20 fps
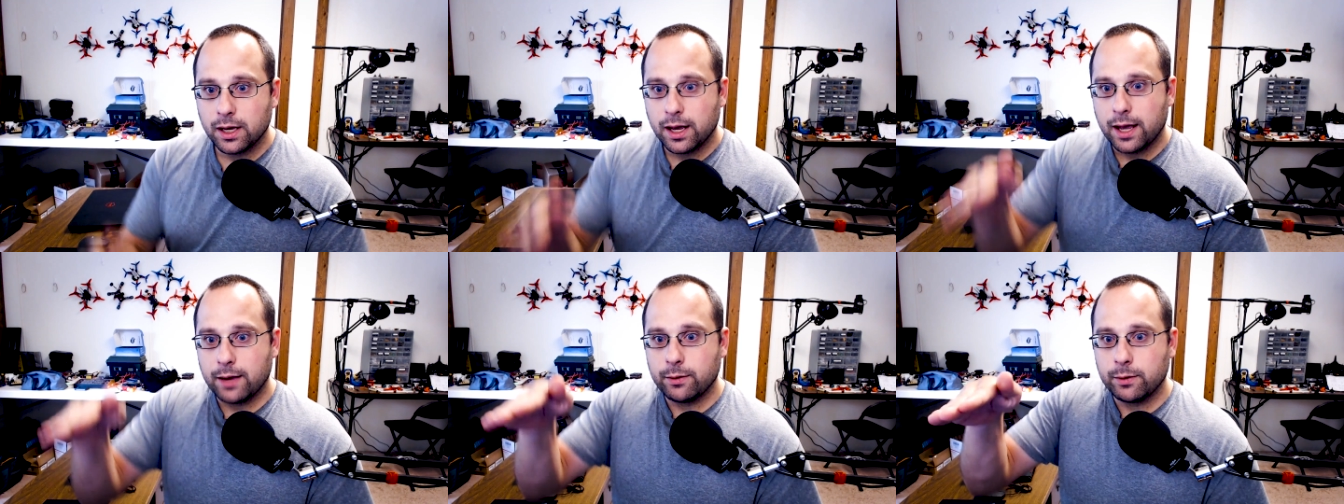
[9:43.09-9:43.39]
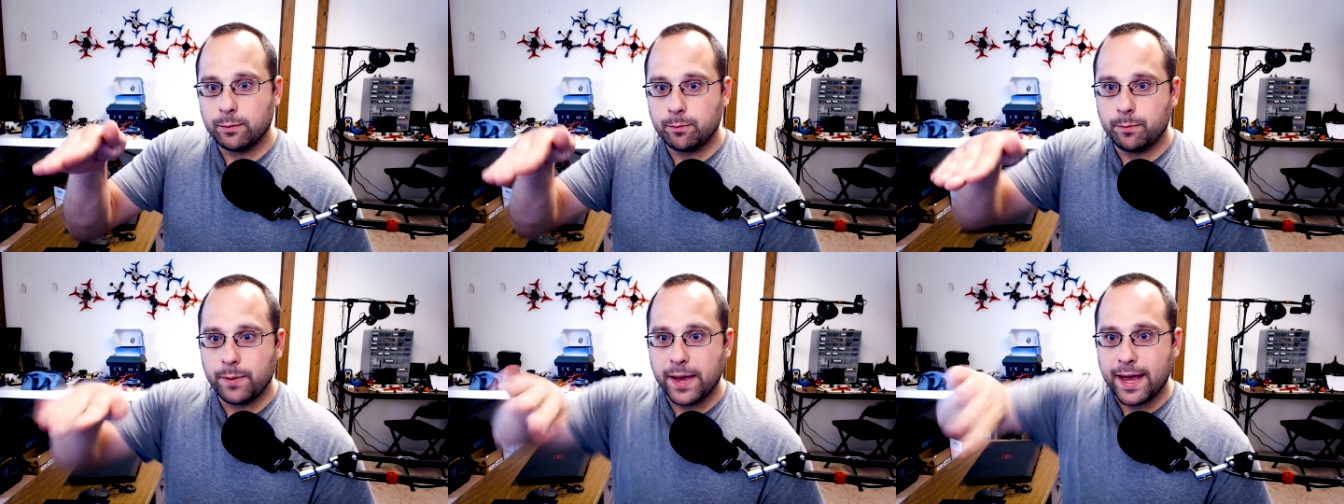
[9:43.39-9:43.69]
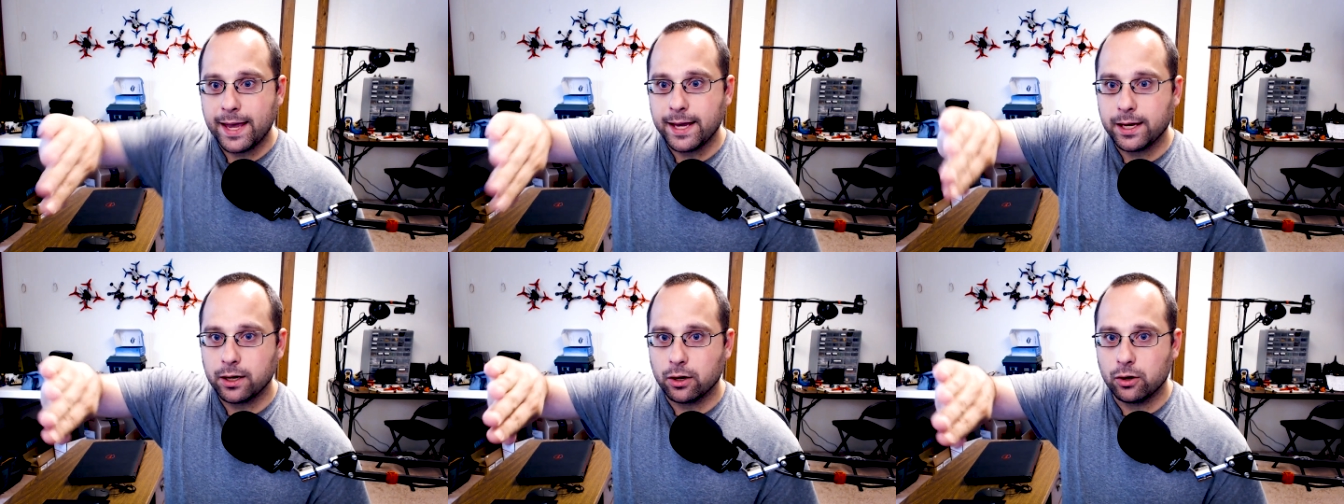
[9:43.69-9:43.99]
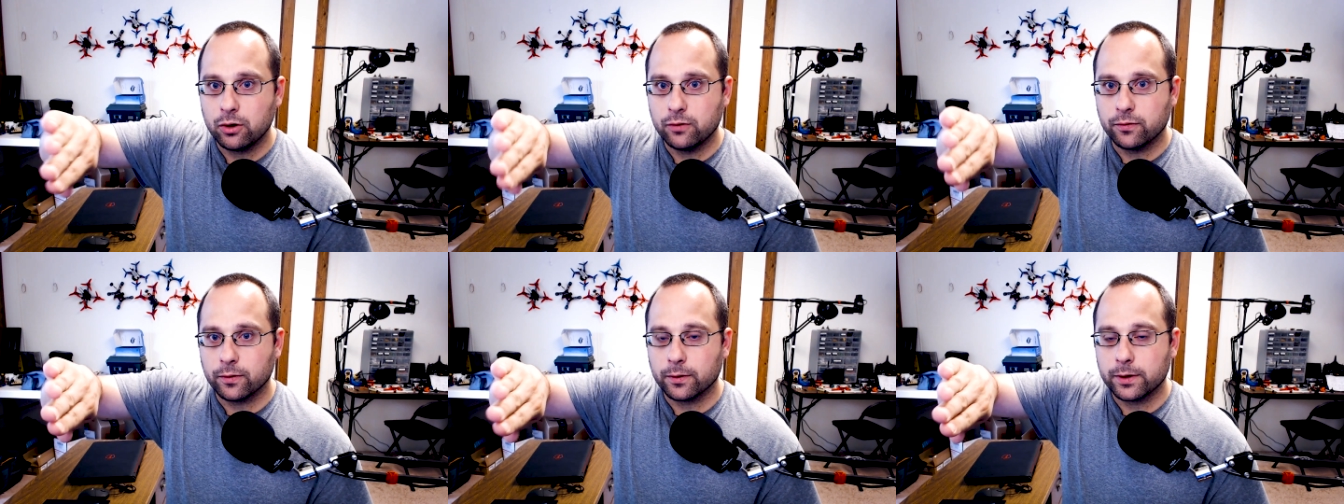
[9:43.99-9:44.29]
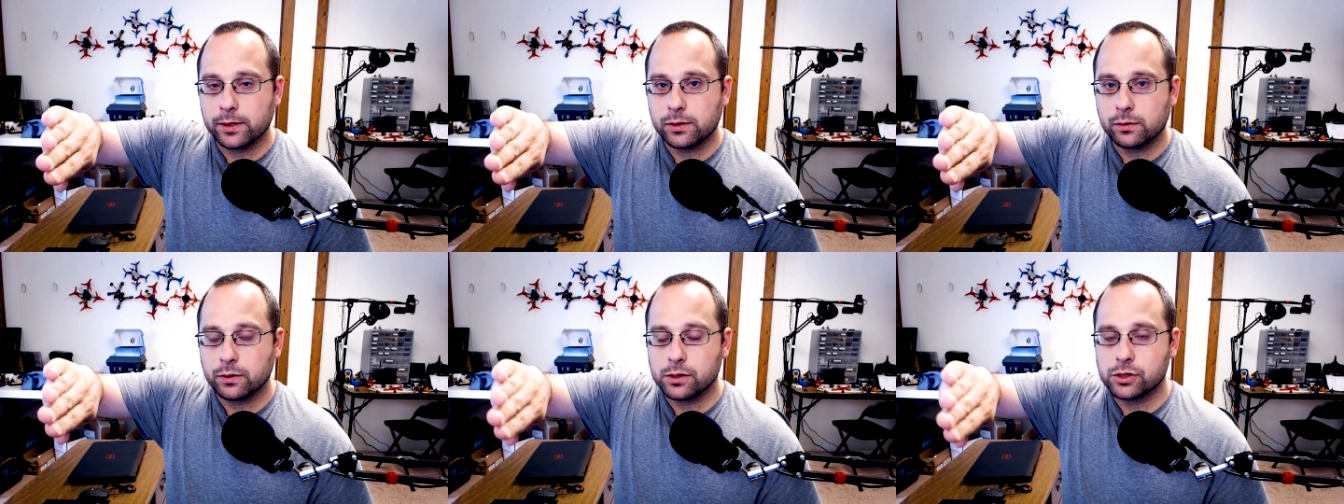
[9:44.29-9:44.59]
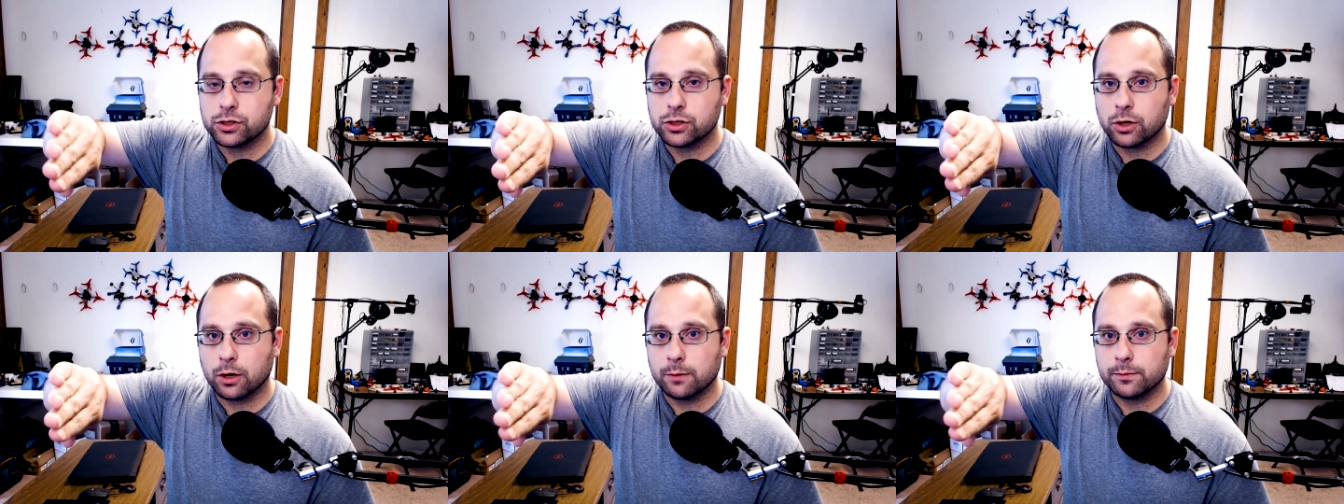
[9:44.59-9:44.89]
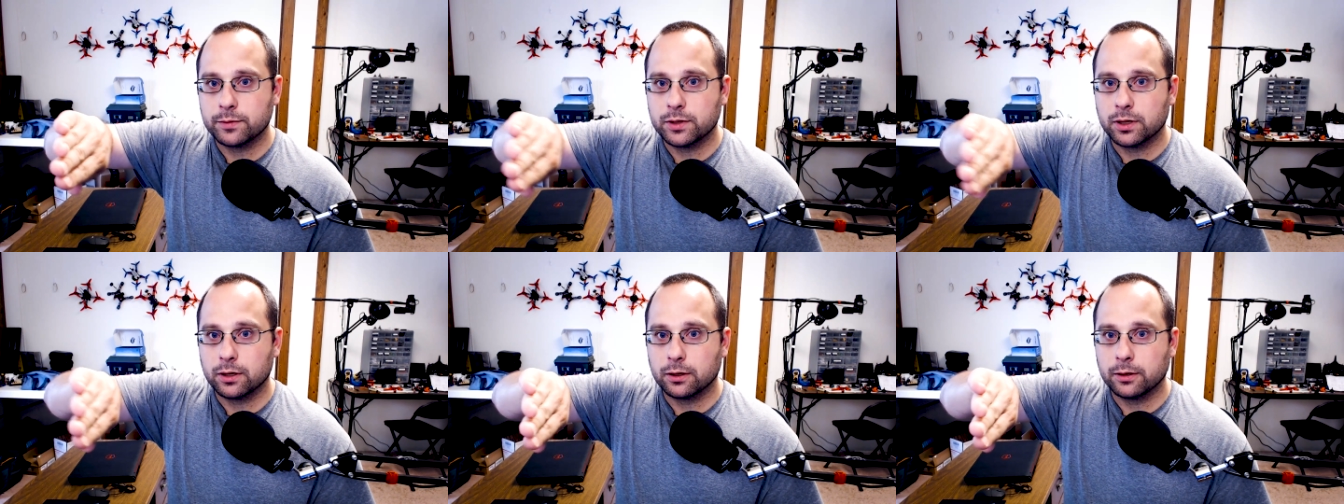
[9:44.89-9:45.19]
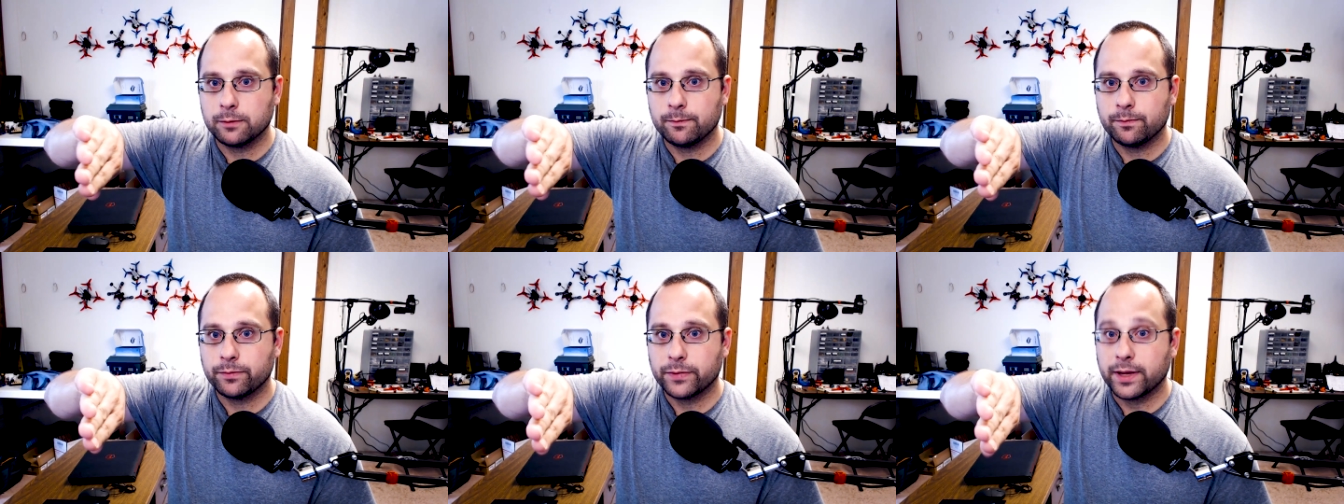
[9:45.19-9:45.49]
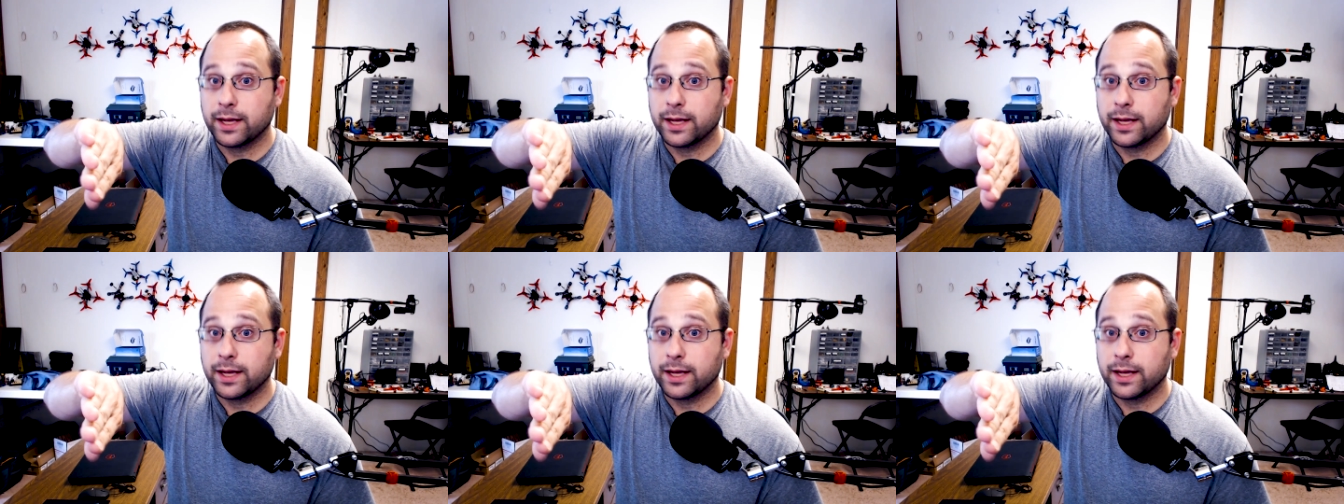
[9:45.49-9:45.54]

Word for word: I would bank over into a sharp turn.